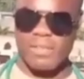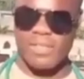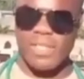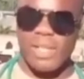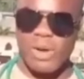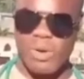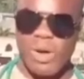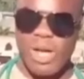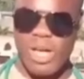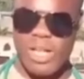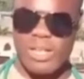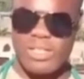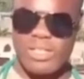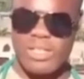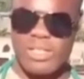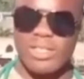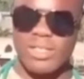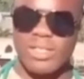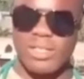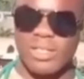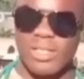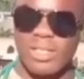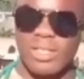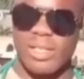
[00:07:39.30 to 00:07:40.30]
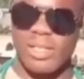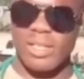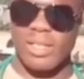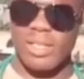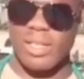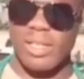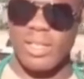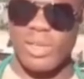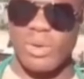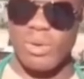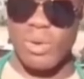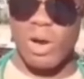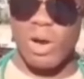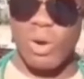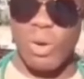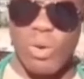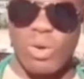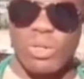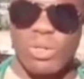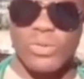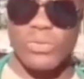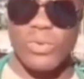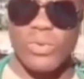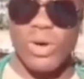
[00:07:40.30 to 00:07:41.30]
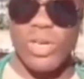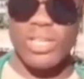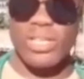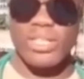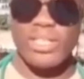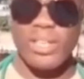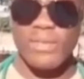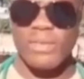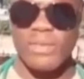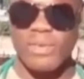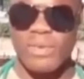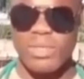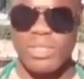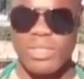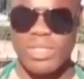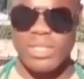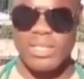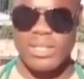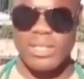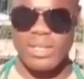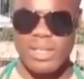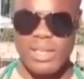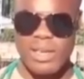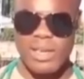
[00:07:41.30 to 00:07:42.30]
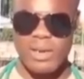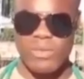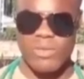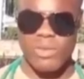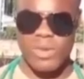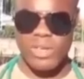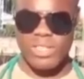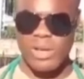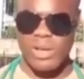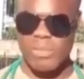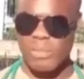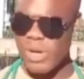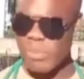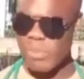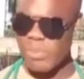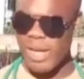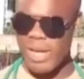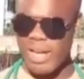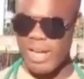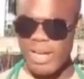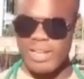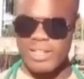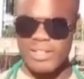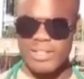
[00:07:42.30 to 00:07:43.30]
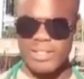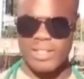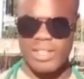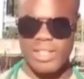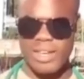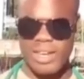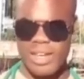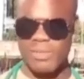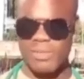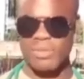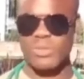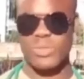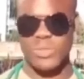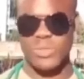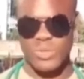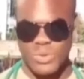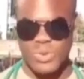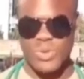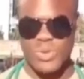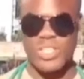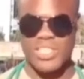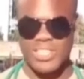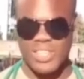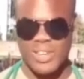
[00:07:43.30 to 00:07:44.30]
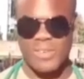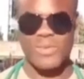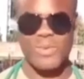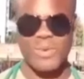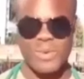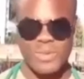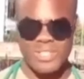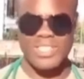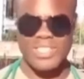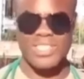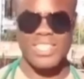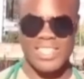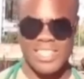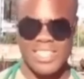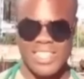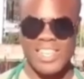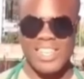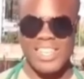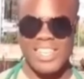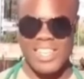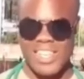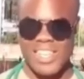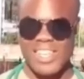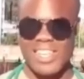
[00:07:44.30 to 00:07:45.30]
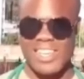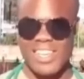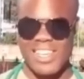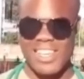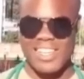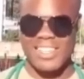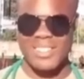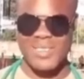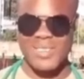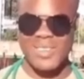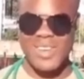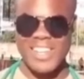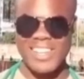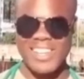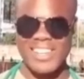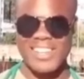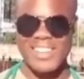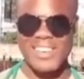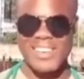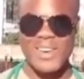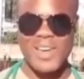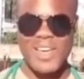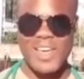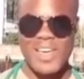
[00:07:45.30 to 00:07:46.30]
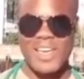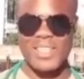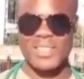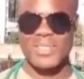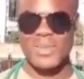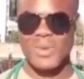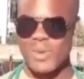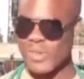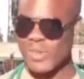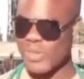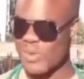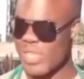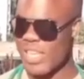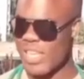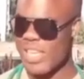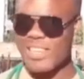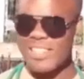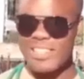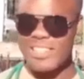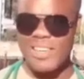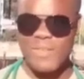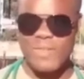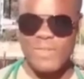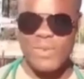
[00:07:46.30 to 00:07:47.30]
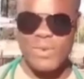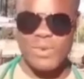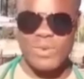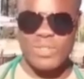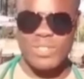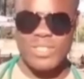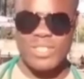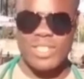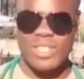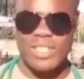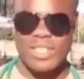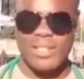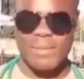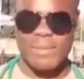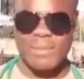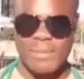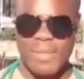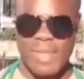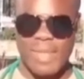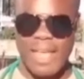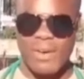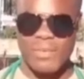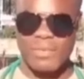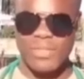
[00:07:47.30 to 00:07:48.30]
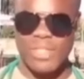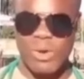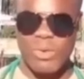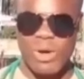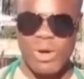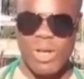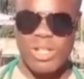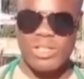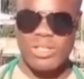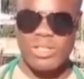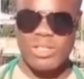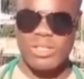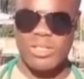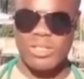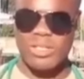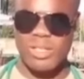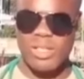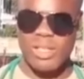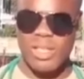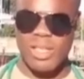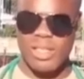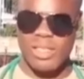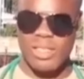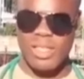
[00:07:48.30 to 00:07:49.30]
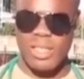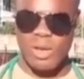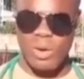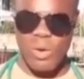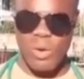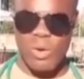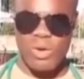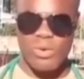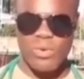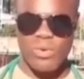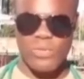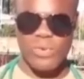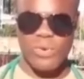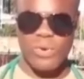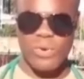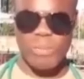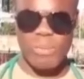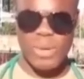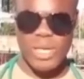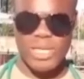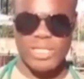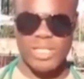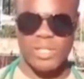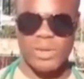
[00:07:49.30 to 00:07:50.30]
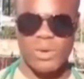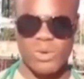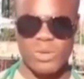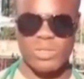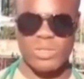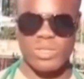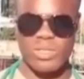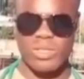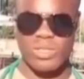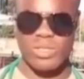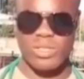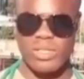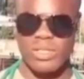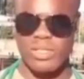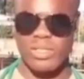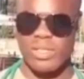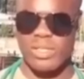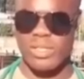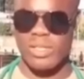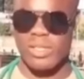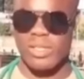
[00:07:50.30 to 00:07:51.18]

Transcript: Afterwards, you are called for interviews. For example, in my country, they love to do interviews, as you know. So you do the interviews. Afterwards, they call you for medicals.